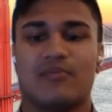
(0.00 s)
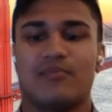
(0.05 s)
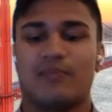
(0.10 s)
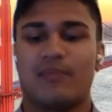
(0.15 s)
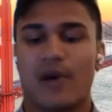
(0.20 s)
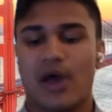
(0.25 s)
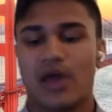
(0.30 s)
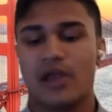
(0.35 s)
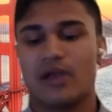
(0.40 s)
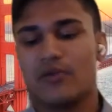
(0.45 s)

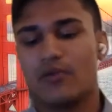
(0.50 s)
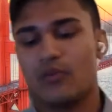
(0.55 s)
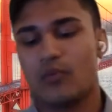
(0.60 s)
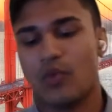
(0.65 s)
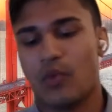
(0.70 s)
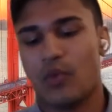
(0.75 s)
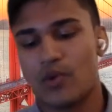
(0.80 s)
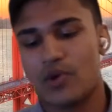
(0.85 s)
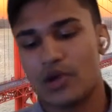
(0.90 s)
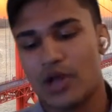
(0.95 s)
but
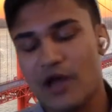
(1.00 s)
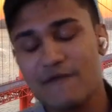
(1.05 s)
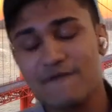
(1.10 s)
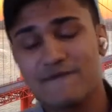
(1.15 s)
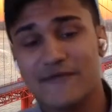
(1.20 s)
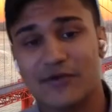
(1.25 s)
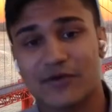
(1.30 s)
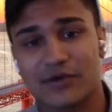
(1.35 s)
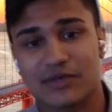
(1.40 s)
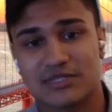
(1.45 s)
what we're not
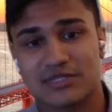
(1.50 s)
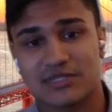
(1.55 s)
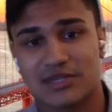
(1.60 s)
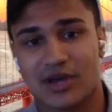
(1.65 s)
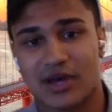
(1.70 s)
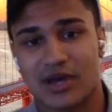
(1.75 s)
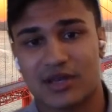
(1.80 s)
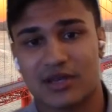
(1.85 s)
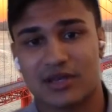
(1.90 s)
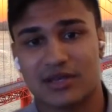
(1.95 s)
focused
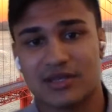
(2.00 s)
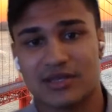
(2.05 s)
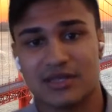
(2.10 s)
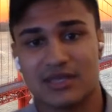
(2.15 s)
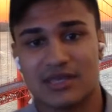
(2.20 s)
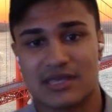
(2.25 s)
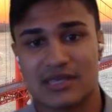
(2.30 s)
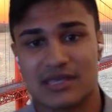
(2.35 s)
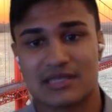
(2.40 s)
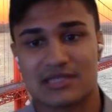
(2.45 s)
on
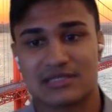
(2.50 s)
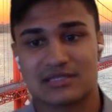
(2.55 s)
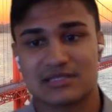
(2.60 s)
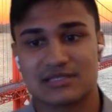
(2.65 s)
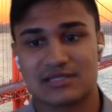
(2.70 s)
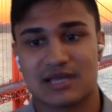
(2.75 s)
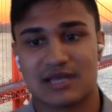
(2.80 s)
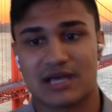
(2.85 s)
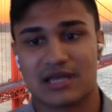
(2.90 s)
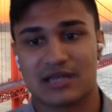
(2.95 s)
is
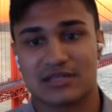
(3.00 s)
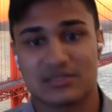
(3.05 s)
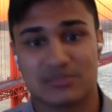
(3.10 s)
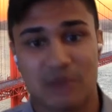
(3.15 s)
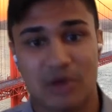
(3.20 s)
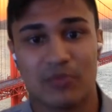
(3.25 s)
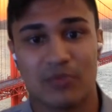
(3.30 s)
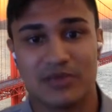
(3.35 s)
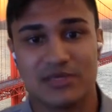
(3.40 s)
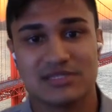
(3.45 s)
the
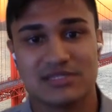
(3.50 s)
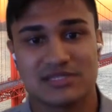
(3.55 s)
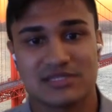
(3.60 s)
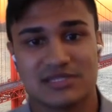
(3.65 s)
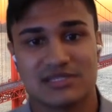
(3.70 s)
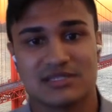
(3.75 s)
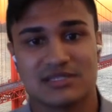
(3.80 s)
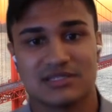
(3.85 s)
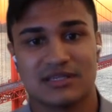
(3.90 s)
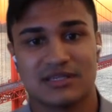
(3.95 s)
small
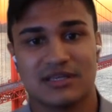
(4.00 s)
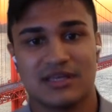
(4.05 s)
businesses.